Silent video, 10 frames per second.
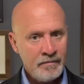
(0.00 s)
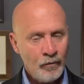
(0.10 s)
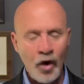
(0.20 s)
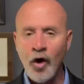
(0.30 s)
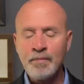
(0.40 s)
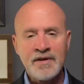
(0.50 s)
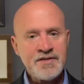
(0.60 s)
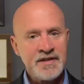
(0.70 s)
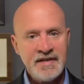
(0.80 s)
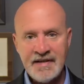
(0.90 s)
We're
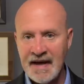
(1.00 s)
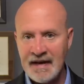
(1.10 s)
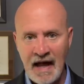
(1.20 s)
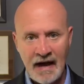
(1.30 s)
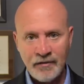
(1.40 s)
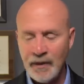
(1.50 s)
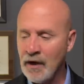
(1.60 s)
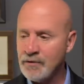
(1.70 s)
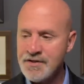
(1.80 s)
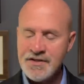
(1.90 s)
hopelessly deadlocked. We
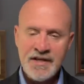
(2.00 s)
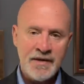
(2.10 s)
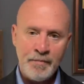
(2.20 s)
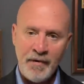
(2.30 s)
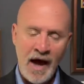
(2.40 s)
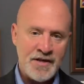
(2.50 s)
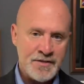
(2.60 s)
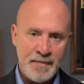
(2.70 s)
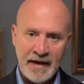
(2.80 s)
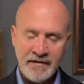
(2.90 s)
don't see the
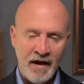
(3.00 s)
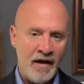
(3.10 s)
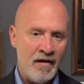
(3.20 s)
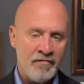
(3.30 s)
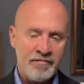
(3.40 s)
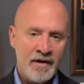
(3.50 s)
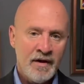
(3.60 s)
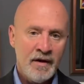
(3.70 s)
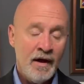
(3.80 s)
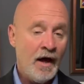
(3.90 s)
prospect of
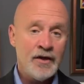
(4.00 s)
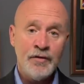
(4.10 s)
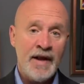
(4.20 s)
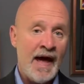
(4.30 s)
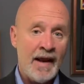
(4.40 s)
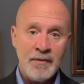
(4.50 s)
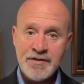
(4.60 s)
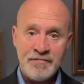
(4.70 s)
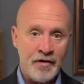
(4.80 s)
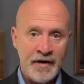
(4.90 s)
a unanimous
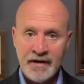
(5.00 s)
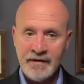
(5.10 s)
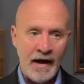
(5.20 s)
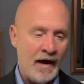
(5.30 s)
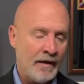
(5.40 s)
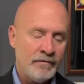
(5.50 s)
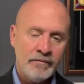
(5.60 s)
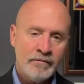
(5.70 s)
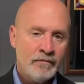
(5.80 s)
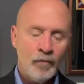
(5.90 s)
verdict on
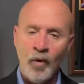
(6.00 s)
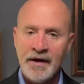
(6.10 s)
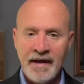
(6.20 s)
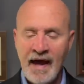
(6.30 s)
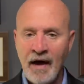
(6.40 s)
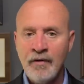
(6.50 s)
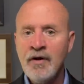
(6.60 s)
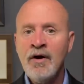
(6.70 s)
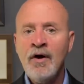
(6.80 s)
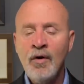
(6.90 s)
one count
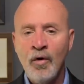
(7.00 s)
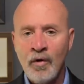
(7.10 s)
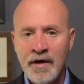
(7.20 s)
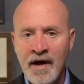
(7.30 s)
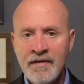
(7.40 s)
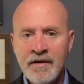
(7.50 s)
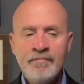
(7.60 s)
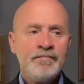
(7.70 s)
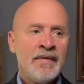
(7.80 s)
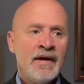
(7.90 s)
or another.
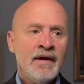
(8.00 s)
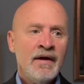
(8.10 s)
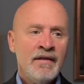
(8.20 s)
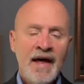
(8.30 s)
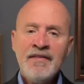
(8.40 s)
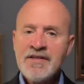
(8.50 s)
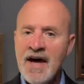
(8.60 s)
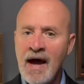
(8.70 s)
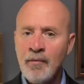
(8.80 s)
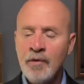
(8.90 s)
Then the
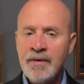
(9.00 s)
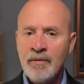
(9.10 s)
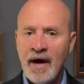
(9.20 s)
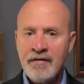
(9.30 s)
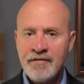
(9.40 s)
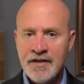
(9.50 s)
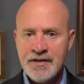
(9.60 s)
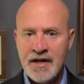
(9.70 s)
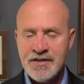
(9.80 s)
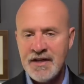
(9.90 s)
time will be right for the
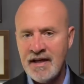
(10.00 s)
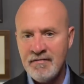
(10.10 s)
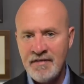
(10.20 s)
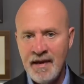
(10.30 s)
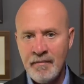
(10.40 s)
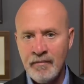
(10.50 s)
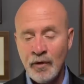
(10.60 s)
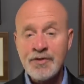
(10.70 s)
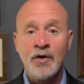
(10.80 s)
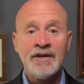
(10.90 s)
judge to give them
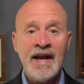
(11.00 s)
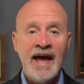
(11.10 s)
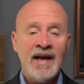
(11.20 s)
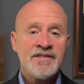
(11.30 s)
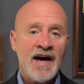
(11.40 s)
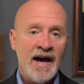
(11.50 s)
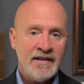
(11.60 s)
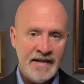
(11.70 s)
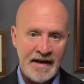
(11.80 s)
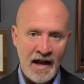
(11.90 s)
what's called an
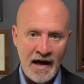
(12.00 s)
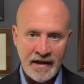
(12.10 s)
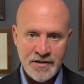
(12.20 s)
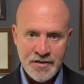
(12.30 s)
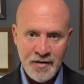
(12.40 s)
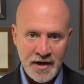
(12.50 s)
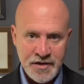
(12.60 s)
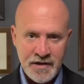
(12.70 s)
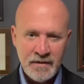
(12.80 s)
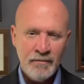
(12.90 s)
anti-deadlock
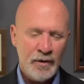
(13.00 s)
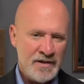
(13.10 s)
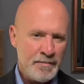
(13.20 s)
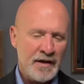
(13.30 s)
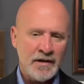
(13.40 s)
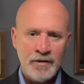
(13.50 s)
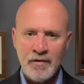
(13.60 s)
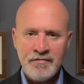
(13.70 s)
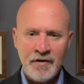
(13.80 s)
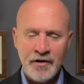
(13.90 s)
instruction. We typically
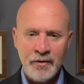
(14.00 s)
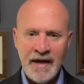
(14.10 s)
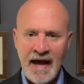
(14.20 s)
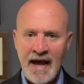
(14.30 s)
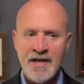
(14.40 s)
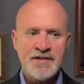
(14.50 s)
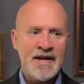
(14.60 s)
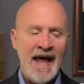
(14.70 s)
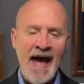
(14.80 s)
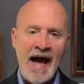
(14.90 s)
refer to it as
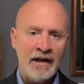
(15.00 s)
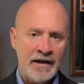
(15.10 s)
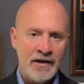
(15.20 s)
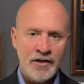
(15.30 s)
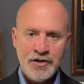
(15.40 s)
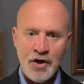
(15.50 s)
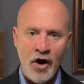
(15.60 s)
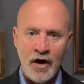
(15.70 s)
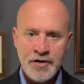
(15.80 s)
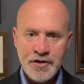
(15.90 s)
an Allen
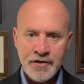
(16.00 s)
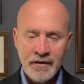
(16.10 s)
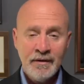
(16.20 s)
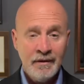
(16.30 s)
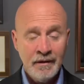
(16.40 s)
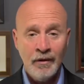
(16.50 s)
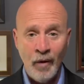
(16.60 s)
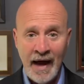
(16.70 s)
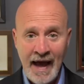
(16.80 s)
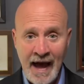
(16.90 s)
charge.
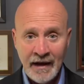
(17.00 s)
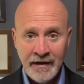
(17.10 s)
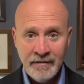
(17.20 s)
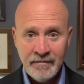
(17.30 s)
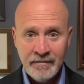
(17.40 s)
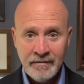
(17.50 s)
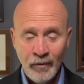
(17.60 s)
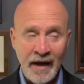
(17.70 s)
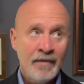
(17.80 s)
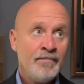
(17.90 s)
Why Allen?
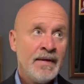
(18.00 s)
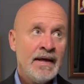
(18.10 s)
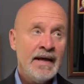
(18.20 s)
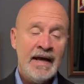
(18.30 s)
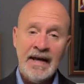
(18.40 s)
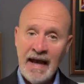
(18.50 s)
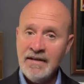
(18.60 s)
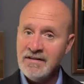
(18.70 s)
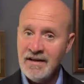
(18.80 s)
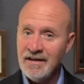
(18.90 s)
Well, in
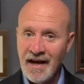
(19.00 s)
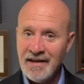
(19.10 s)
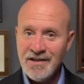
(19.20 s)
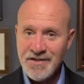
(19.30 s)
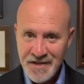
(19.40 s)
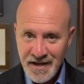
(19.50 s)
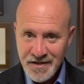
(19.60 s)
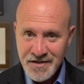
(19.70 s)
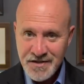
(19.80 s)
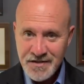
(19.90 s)

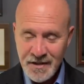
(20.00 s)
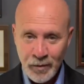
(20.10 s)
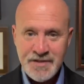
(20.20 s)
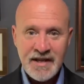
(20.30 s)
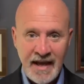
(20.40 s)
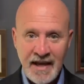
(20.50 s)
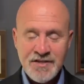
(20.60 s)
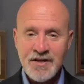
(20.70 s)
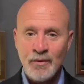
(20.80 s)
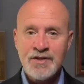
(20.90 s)
1896, there was a
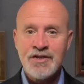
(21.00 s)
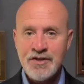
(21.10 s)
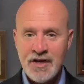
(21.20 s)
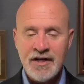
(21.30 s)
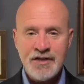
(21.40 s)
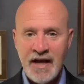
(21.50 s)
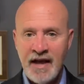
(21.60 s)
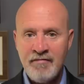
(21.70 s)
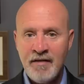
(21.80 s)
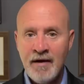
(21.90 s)
case in which a judge
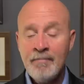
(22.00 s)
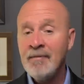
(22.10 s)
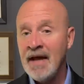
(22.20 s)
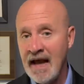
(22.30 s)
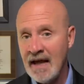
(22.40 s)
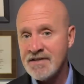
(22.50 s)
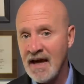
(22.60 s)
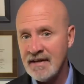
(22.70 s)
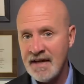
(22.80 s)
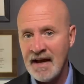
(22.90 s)
gave an
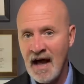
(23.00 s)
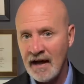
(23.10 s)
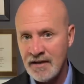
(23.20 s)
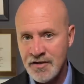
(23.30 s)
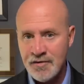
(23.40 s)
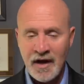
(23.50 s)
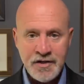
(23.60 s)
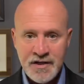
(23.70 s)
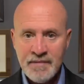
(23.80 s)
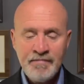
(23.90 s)
anti-deadlock
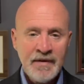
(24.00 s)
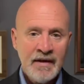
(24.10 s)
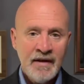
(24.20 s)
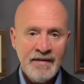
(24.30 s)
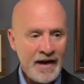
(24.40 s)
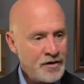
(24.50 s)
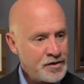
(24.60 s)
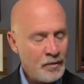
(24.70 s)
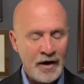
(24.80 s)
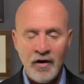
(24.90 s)
instruction. That
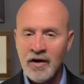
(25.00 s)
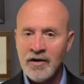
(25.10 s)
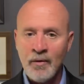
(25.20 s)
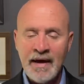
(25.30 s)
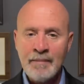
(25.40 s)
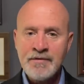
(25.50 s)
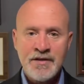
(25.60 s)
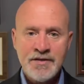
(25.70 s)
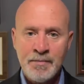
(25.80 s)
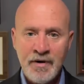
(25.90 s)
issue went all the way up to
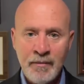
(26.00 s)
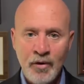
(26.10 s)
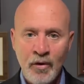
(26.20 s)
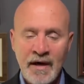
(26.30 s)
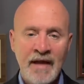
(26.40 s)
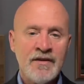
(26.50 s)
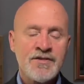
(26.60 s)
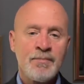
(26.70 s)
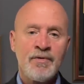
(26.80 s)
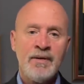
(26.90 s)
the Supreme Court, and the
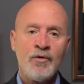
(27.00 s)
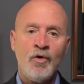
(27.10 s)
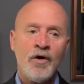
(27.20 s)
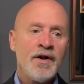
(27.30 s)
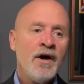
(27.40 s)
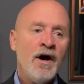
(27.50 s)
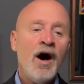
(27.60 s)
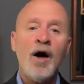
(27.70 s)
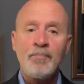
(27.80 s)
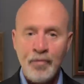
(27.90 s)
Supreme Court
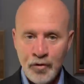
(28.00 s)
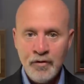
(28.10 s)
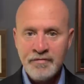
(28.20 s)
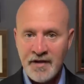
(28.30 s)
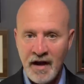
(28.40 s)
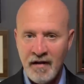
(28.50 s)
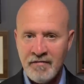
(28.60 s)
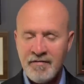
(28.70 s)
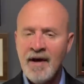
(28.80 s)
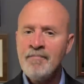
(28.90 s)
approved
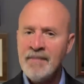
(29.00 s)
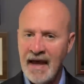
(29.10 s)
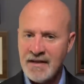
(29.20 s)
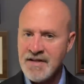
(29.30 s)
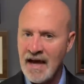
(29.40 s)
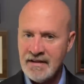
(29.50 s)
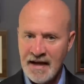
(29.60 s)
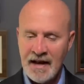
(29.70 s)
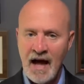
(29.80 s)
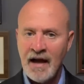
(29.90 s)
of
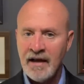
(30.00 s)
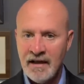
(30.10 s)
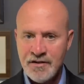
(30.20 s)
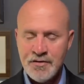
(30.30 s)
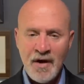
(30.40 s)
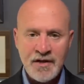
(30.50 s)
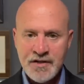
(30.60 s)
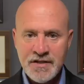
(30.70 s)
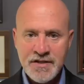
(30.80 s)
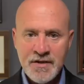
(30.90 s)
anti-deadlock
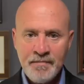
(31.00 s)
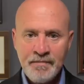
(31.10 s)
instructions.